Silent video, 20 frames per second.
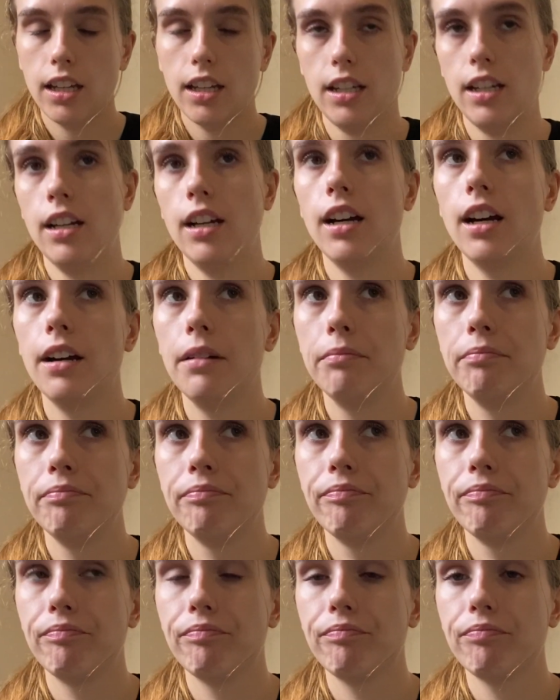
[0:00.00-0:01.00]

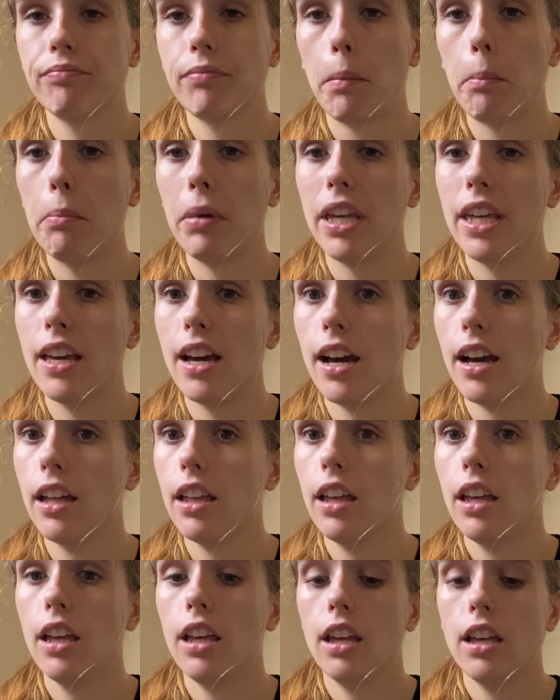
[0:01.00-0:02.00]
But yeah,
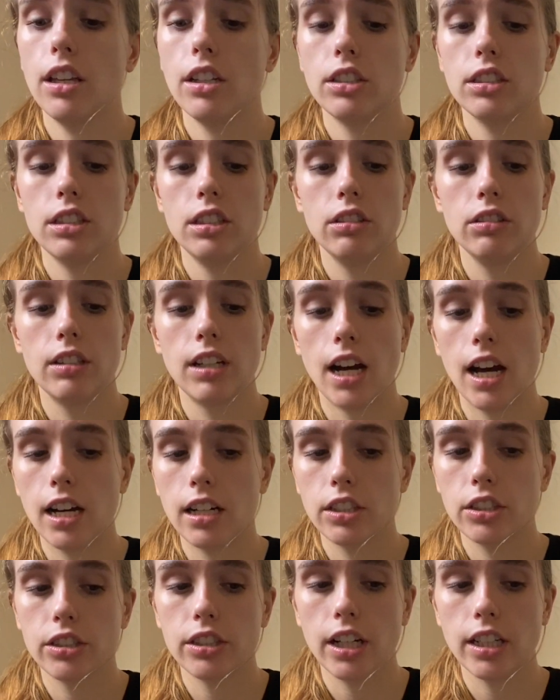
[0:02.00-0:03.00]
you gotta
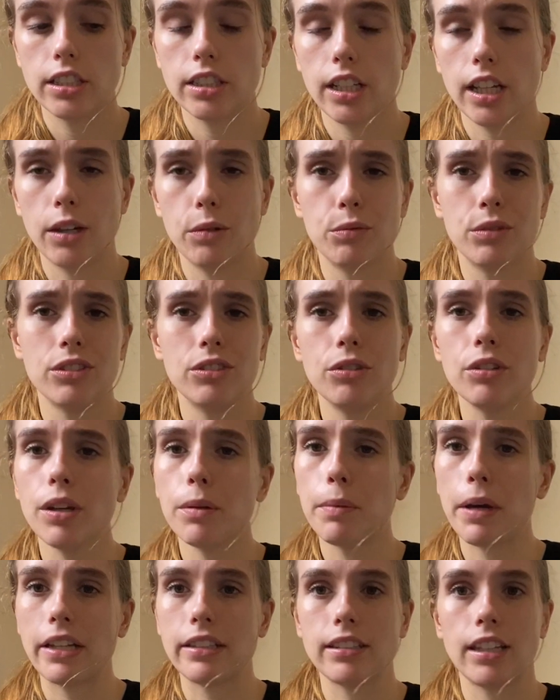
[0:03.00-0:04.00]
stretch. Like once you get
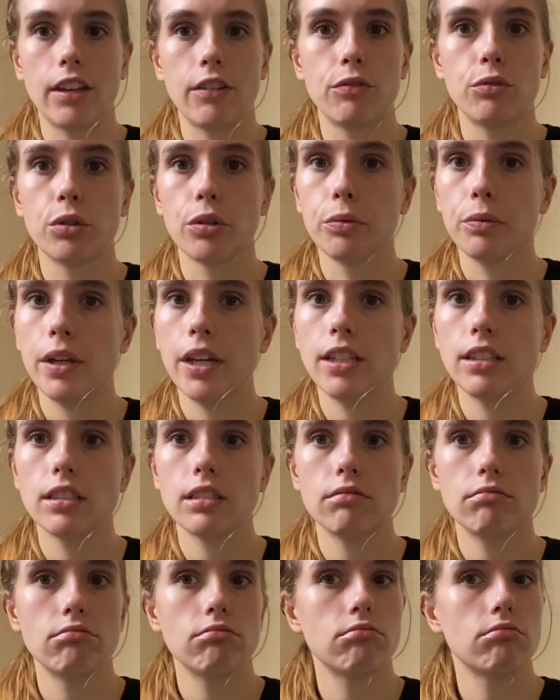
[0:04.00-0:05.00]
past like 4 weeks,
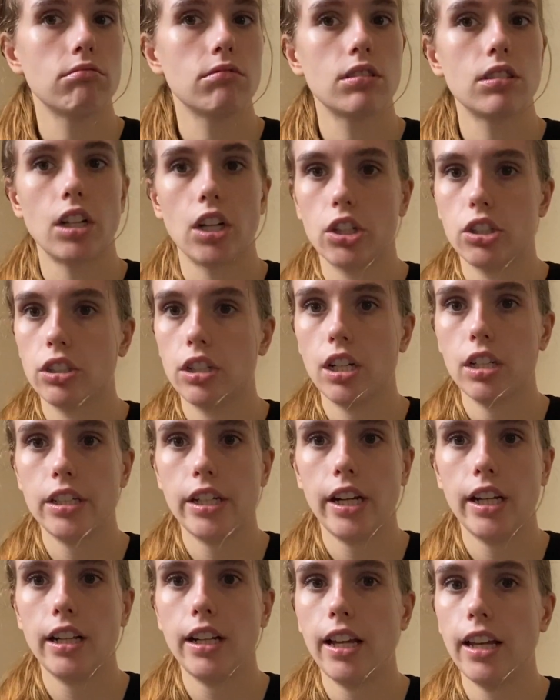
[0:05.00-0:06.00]
start
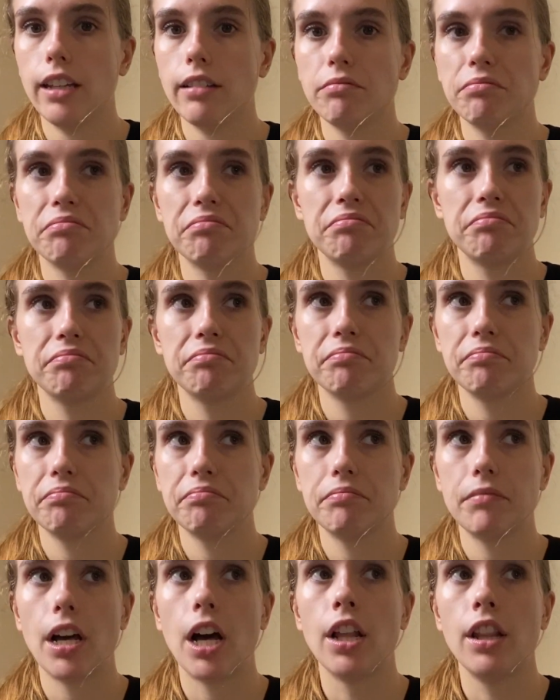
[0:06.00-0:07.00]
stretching, like
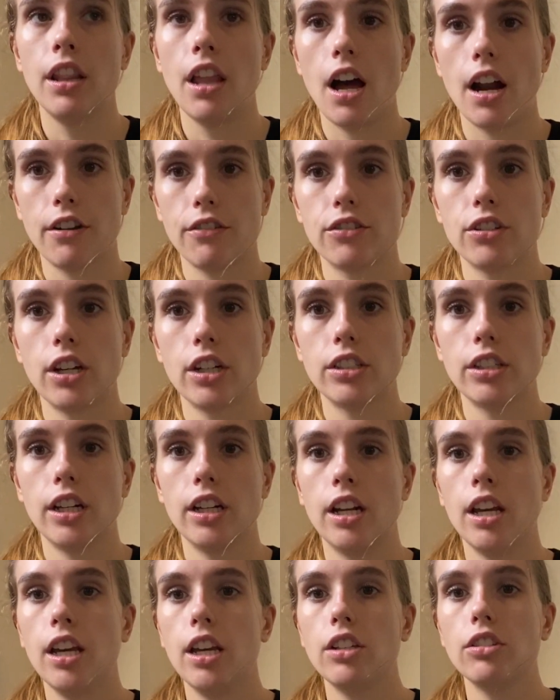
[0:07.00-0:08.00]
a lot of stretching.
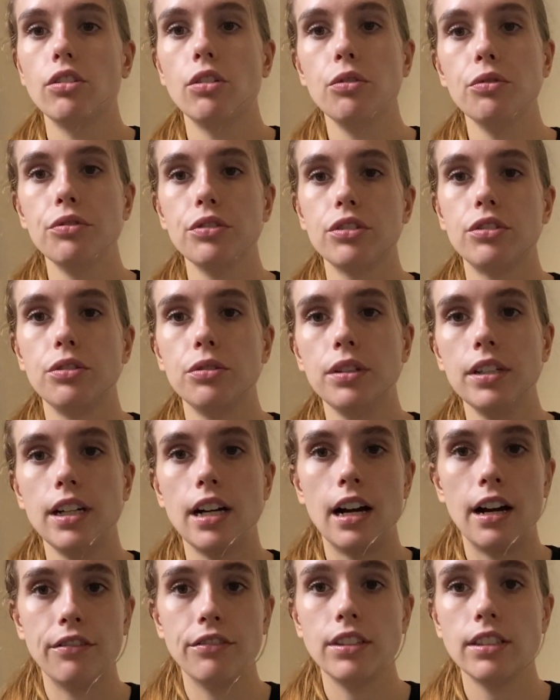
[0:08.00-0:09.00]
Don't overdo it,
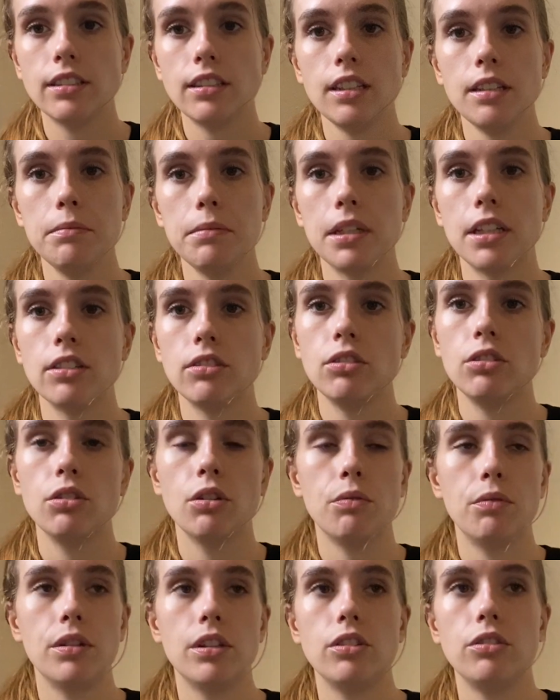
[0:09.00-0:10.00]
obviously, because you don't
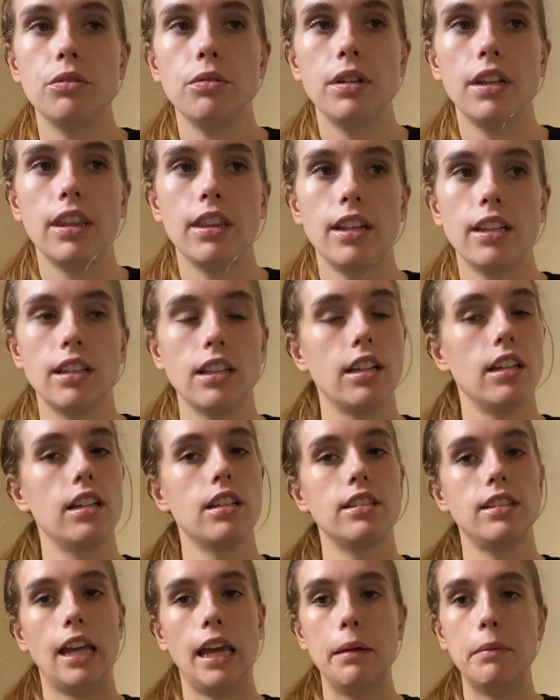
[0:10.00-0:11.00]
want to do anything
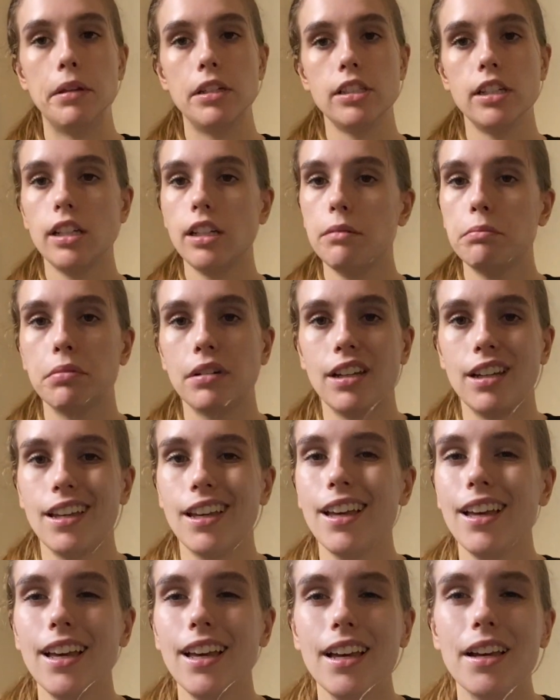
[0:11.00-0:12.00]
to damage it, but
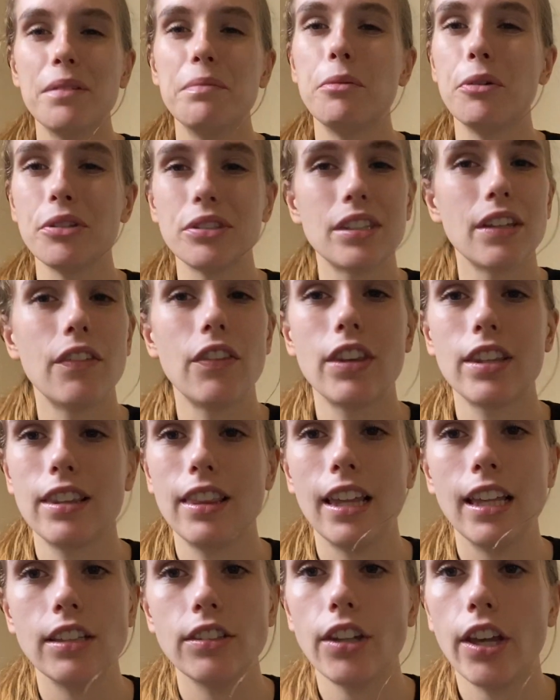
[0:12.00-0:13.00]
most of the
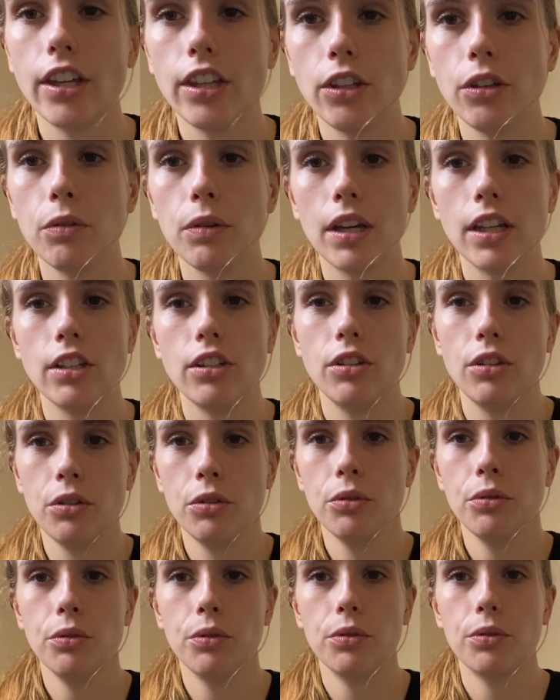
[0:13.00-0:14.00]
things that you can
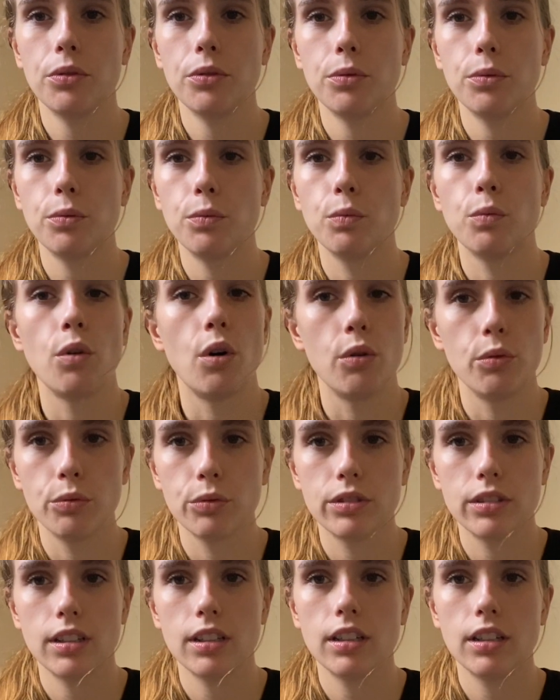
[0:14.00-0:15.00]
do
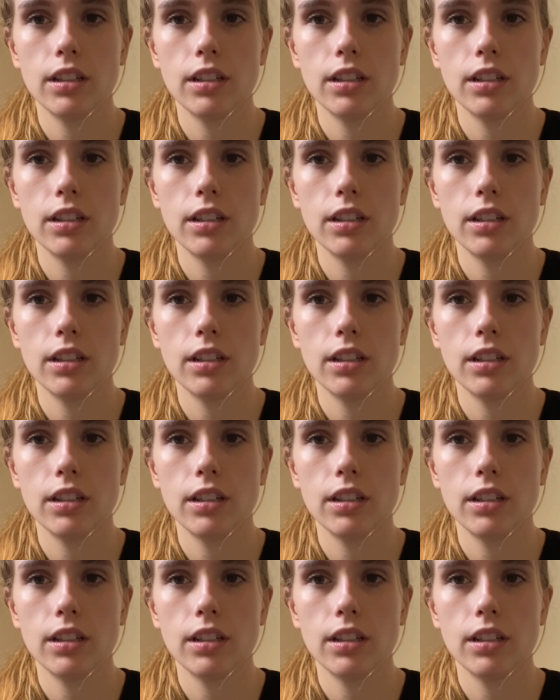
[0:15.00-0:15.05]
won't.